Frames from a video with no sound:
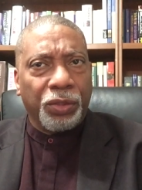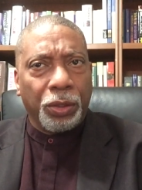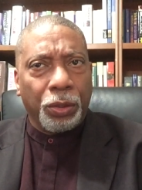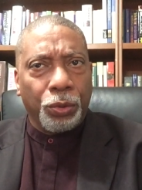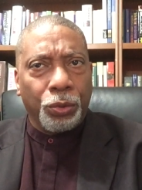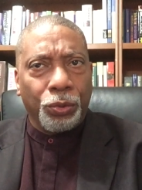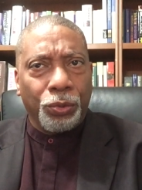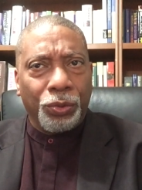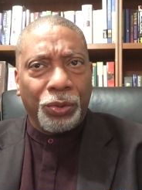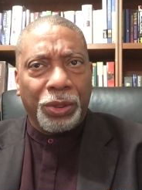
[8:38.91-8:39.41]

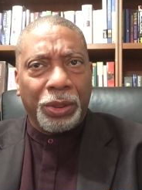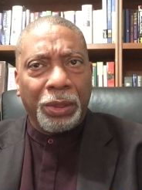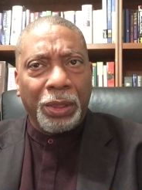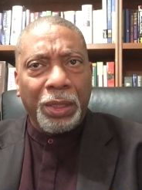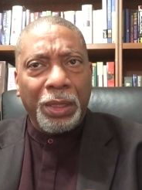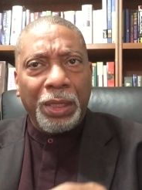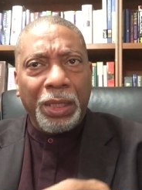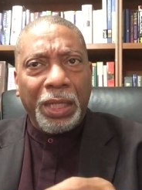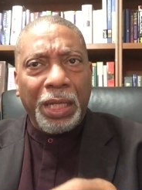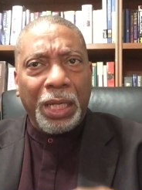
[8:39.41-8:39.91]
those
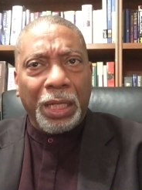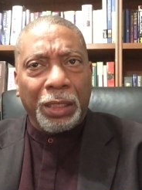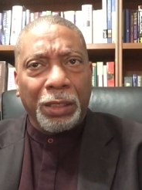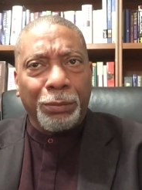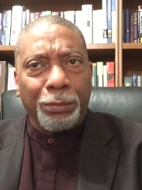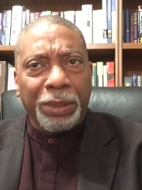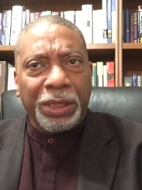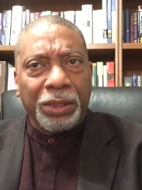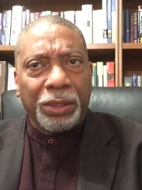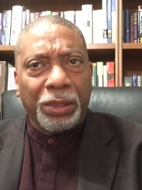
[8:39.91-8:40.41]

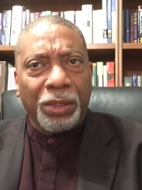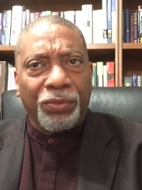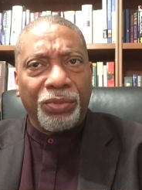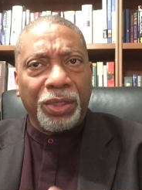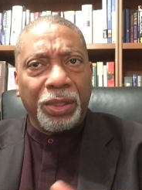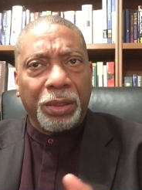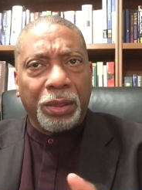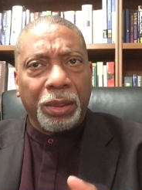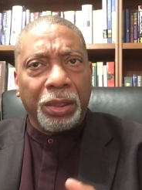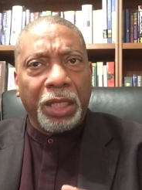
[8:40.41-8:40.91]
elements of
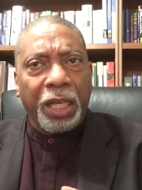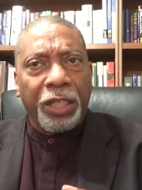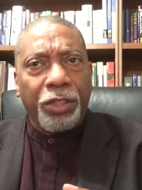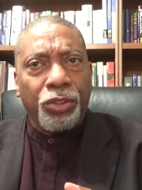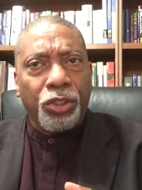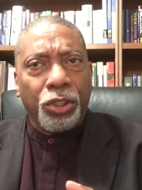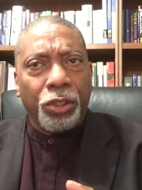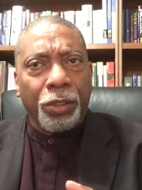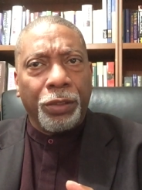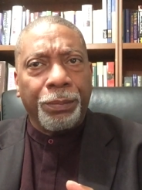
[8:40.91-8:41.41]
his
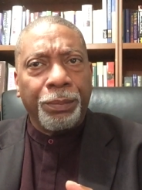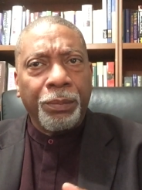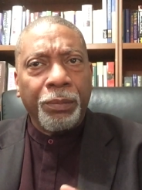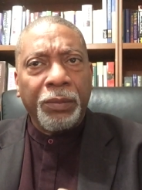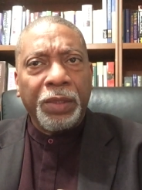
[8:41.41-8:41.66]
nature,